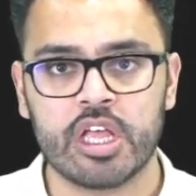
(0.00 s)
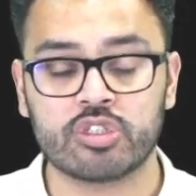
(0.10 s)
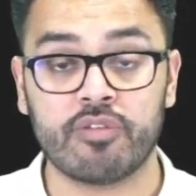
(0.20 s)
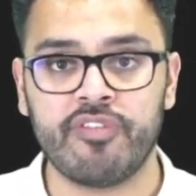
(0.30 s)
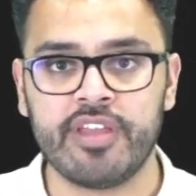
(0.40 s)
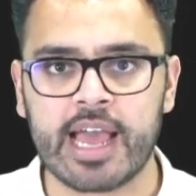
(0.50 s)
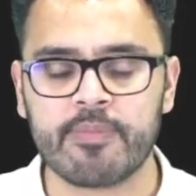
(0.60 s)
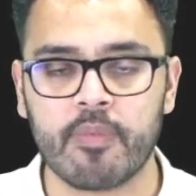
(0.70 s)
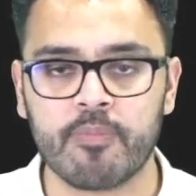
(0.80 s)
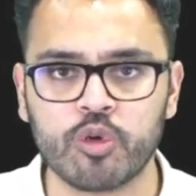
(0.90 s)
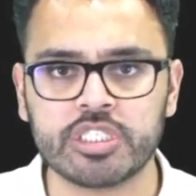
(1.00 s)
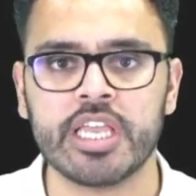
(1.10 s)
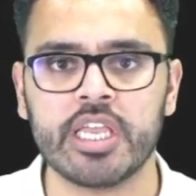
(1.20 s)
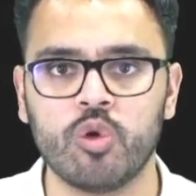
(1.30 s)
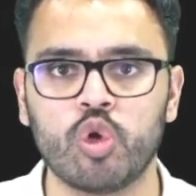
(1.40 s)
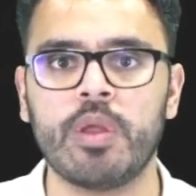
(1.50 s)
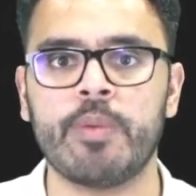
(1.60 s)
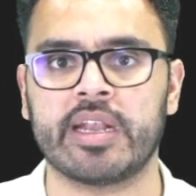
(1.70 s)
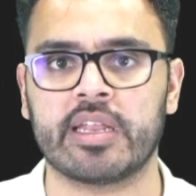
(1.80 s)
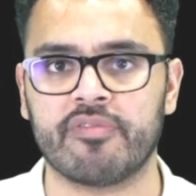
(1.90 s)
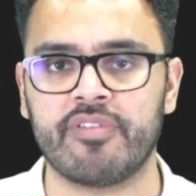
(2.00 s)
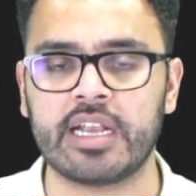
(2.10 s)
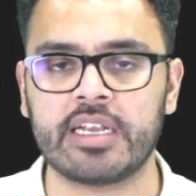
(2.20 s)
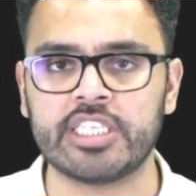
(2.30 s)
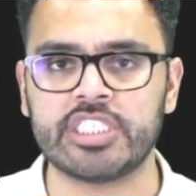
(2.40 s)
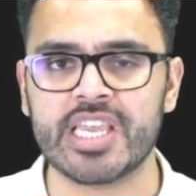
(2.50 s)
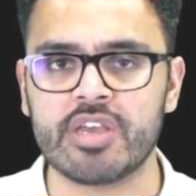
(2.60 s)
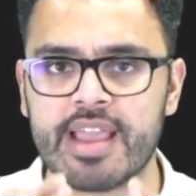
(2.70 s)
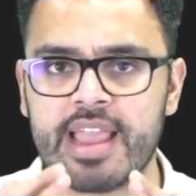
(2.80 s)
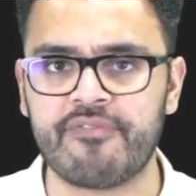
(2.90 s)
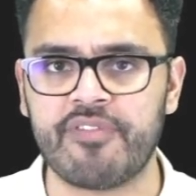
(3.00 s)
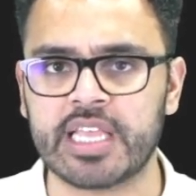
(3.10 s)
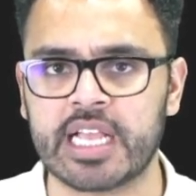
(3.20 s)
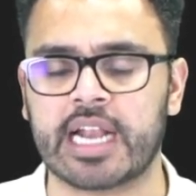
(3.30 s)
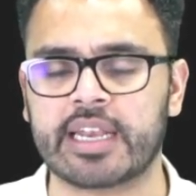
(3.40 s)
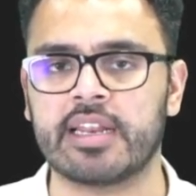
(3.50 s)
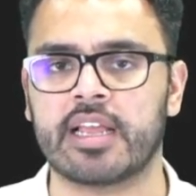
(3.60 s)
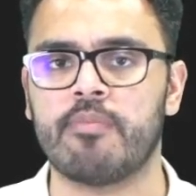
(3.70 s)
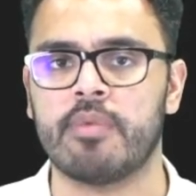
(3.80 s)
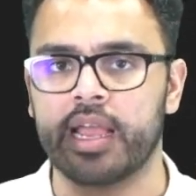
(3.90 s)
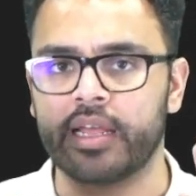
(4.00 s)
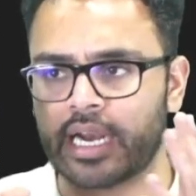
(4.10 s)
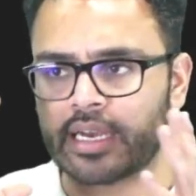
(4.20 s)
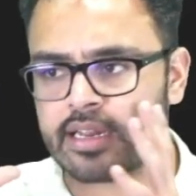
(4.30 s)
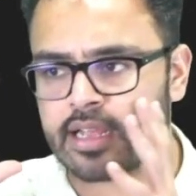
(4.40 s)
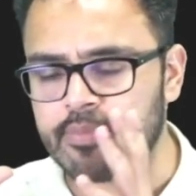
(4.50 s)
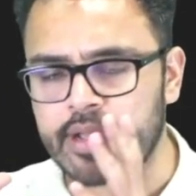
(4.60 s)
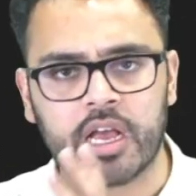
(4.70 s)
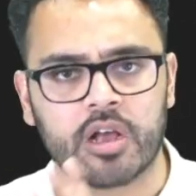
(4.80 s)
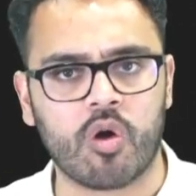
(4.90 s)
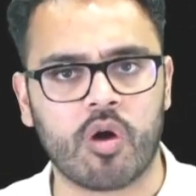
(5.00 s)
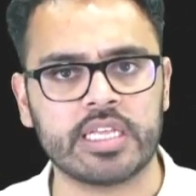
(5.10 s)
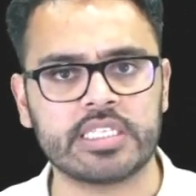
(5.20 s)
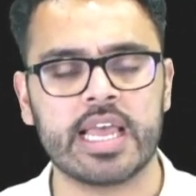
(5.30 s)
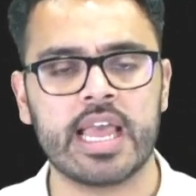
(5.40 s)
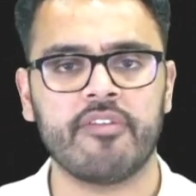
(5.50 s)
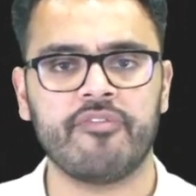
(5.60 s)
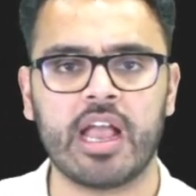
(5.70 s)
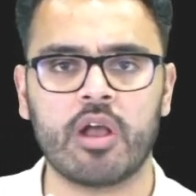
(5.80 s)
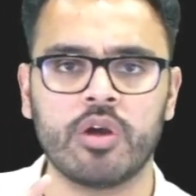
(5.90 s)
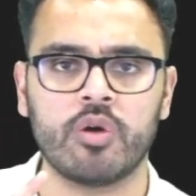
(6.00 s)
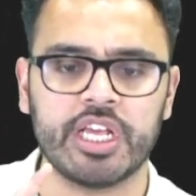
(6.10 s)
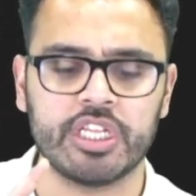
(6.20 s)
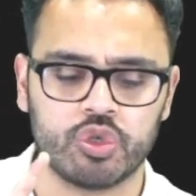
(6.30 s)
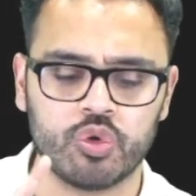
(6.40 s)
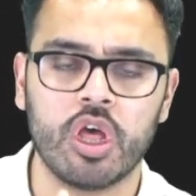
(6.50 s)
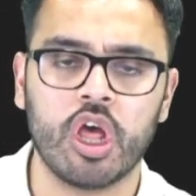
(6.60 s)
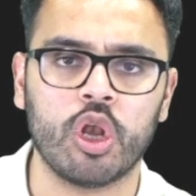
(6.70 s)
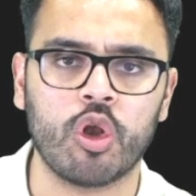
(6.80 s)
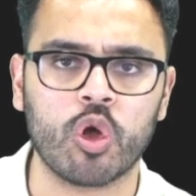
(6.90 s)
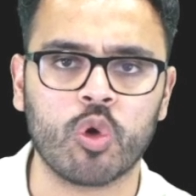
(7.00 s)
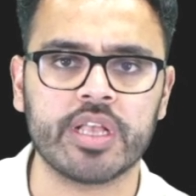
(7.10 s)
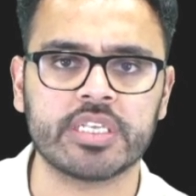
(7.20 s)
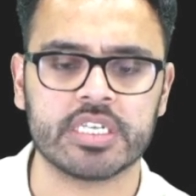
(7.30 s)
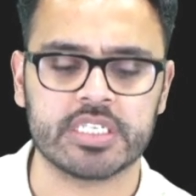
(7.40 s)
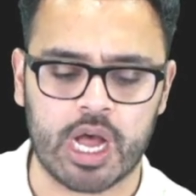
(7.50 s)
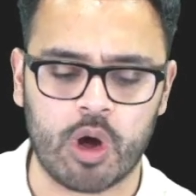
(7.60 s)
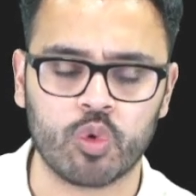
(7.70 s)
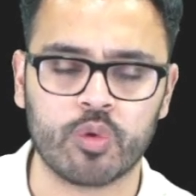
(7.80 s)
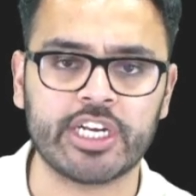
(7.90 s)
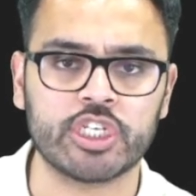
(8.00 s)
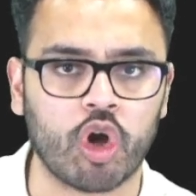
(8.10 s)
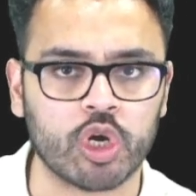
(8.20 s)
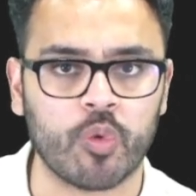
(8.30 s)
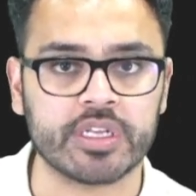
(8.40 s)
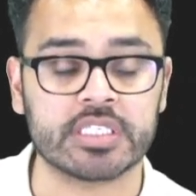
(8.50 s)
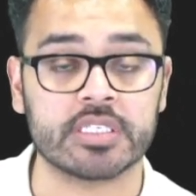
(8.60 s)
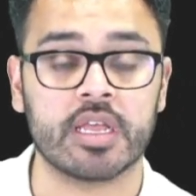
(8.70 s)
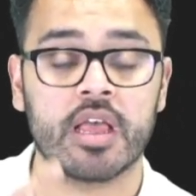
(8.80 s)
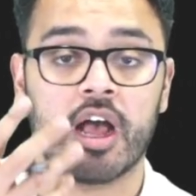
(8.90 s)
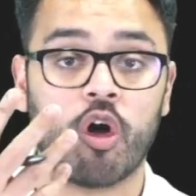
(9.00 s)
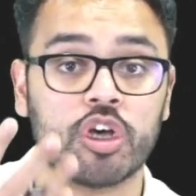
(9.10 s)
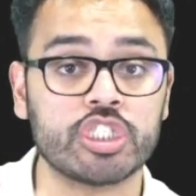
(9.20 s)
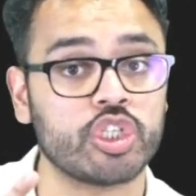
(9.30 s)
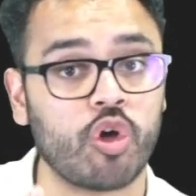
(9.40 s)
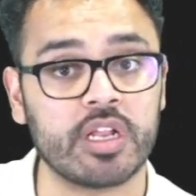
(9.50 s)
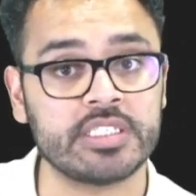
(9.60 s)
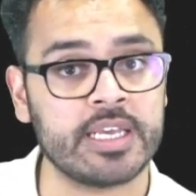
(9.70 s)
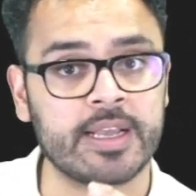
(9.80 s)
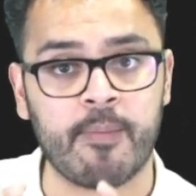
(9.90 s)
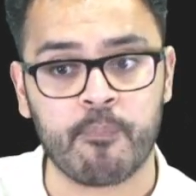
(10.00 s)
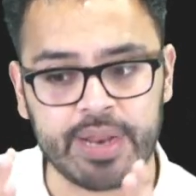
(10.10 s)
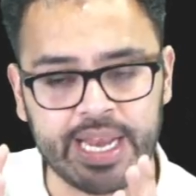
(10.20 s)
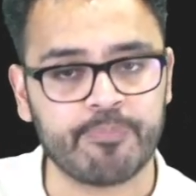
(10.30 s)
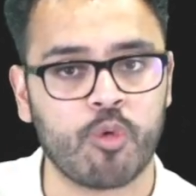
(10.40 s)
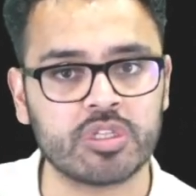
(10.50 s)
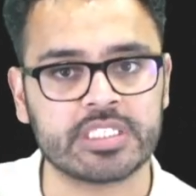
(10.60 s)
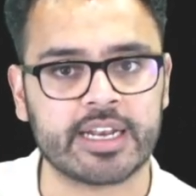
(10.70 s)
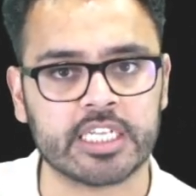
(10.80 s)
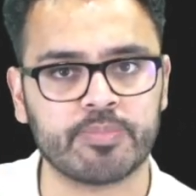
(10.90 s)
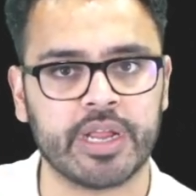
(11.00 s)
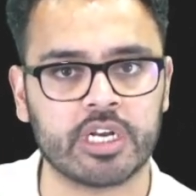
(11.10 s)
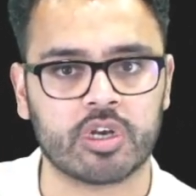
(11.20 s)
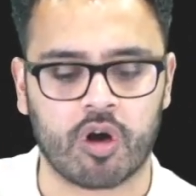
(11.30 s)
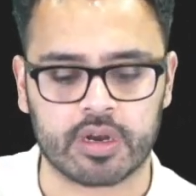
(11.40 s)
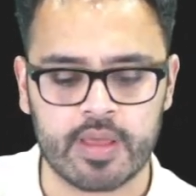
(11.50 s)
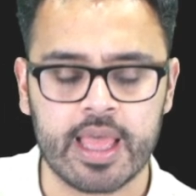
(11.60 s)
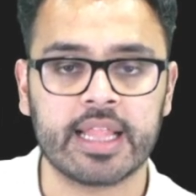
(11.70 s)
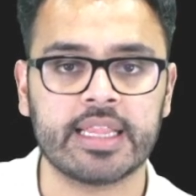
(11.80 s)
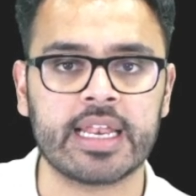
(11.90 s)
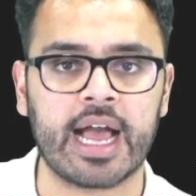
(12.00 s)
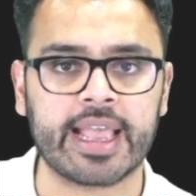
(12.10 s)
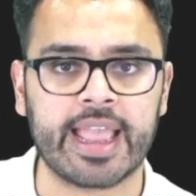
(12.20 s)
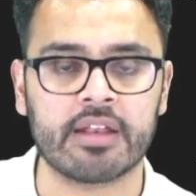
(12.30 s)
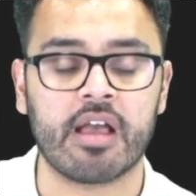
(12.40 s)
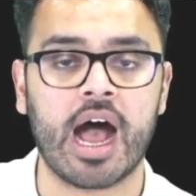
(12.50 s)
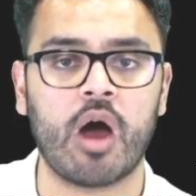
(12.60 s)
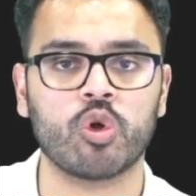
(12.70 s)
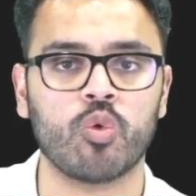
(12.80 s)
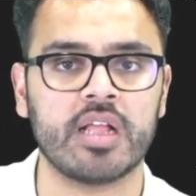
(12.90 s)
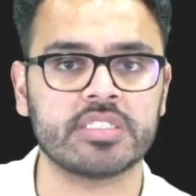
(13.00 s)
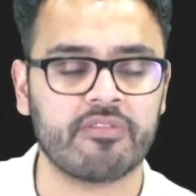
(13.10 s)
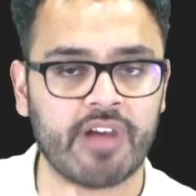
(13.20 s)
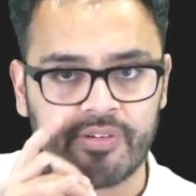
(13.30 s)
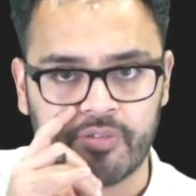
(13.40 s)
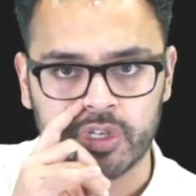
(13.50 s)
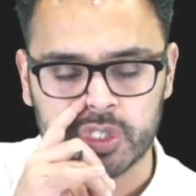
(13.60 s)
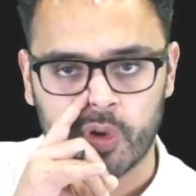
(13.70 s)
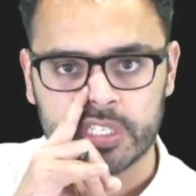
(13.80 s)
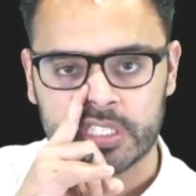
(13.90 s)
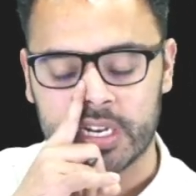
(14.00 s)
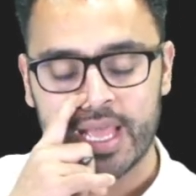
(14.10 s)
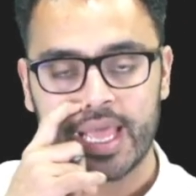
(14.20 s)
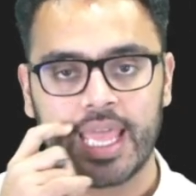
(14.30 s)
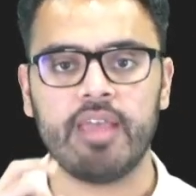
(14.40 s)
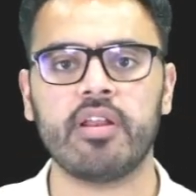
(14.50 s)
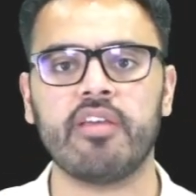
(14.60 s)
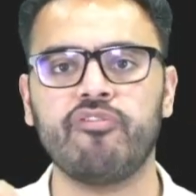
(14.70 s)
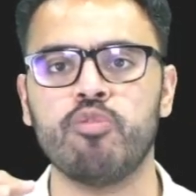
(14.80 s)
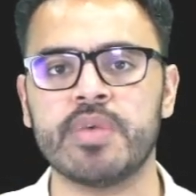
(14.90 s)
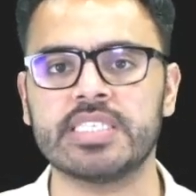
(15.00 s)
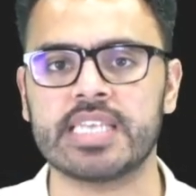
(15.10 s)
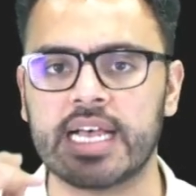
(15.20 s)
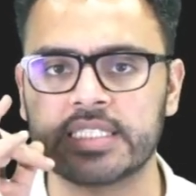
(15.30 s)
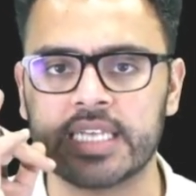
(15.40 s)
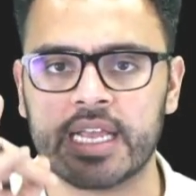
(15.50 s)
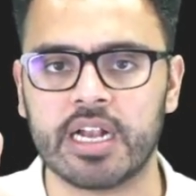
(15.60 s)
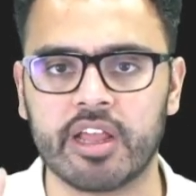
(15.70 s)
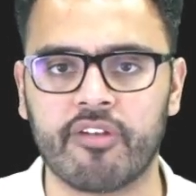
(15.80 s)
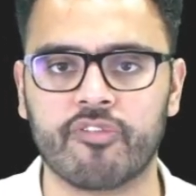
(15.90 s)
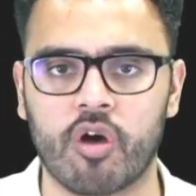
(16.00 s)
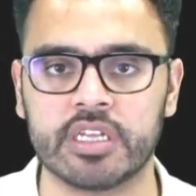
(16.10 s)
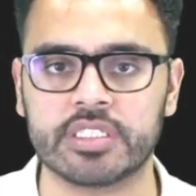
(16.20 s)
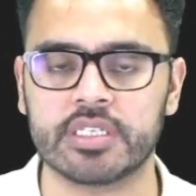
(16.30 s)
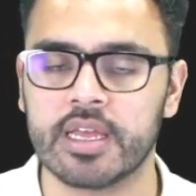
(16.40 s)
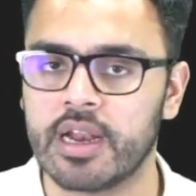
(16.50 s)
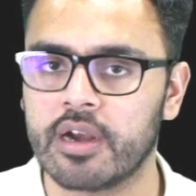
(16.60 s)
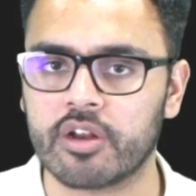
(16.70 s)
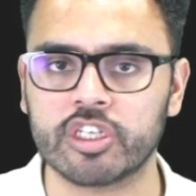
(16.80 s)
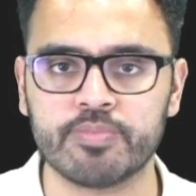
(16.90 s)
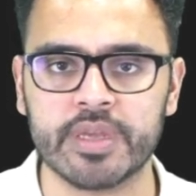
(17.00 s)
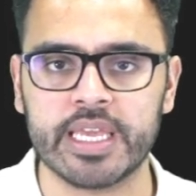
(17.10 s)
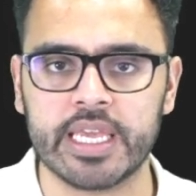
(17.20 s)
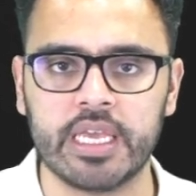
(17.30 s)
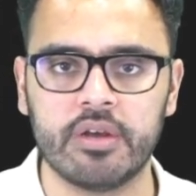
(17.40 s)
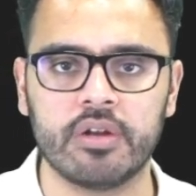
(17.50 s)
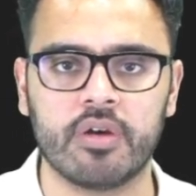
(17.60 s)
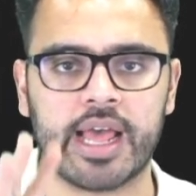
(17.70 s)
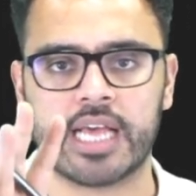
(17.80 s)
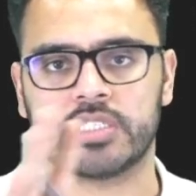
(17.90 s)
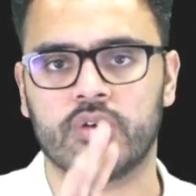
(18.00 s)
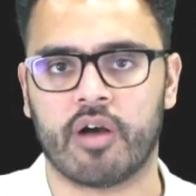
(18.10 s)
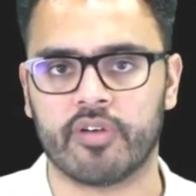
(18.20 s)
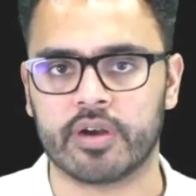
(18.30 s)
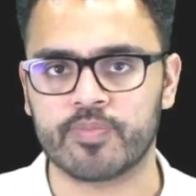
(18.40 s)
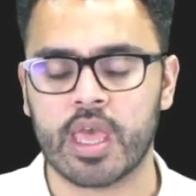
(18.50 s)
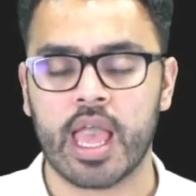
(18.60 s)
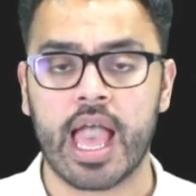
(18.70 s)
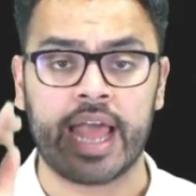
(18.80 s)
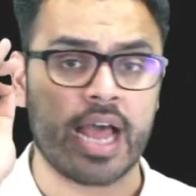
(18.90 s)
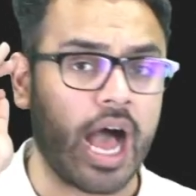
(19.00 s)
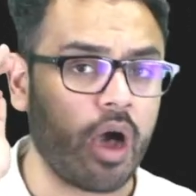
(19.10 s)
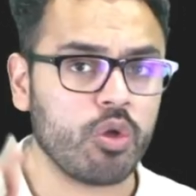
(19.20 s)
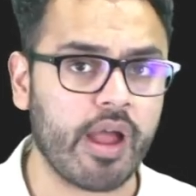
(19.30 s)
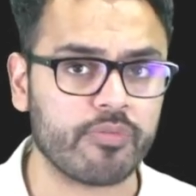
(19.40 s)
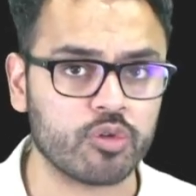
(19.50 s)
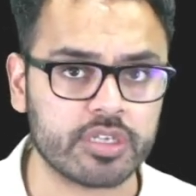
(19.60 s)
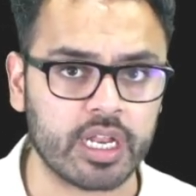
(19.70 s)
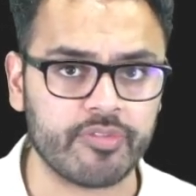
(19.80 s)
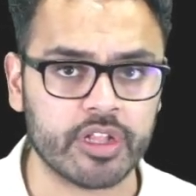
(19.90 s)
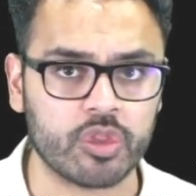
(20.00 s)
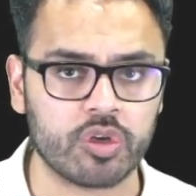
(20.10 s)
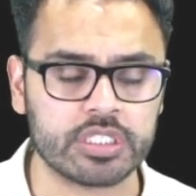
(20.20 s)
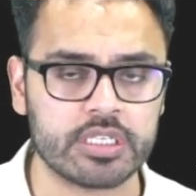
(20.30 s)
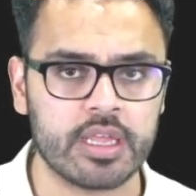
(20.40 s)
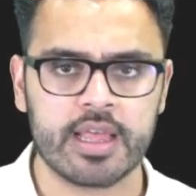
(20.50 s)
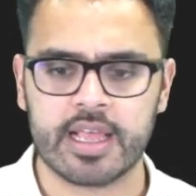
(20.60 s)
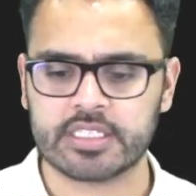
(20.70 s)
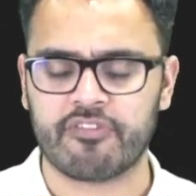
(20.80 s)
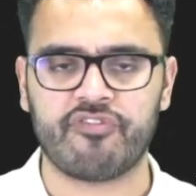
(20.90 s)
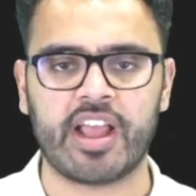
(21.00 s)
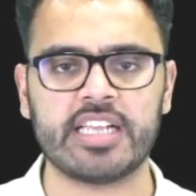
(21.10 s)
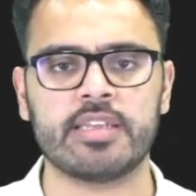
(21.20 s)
so we are pushing you to be better we are teaching you everything that can come that can come in a college we are going to teach you long questions how to write short question osteology complete bone set is being taught then again how to answer viva voce question even if you miss a single day of college trust me e gurukul has you covered and how you have to study with those it's a very